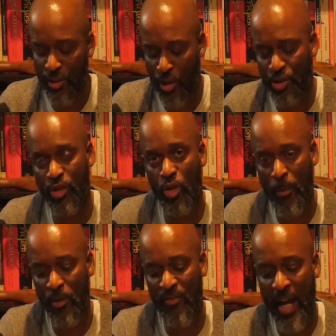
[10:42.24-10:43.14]
those
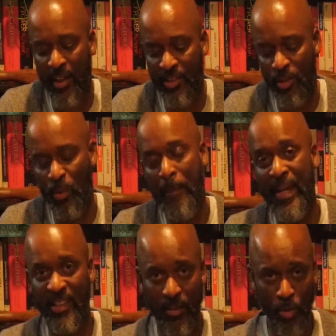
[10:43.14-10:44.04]
normal violence, and what
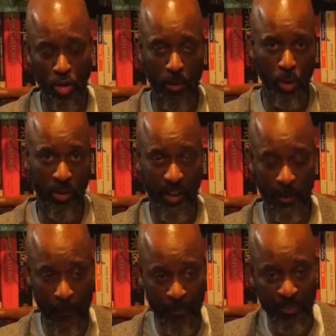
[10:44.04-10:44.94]
makes them normal is
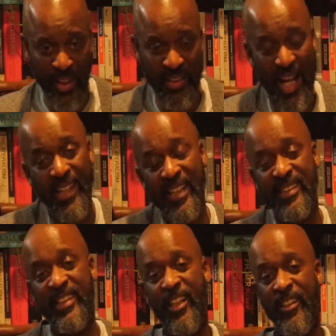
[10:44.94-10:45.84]
not
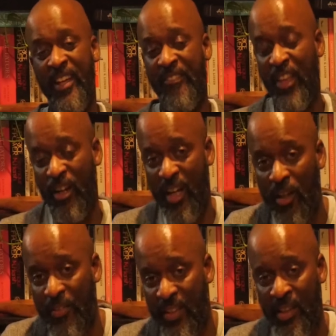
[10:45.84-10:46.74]
necessarily that they're
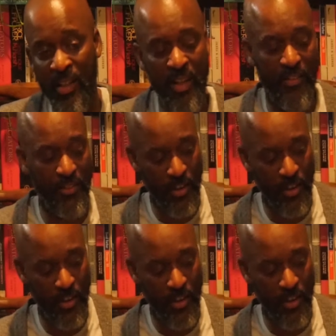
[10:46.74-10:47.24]
healthy, that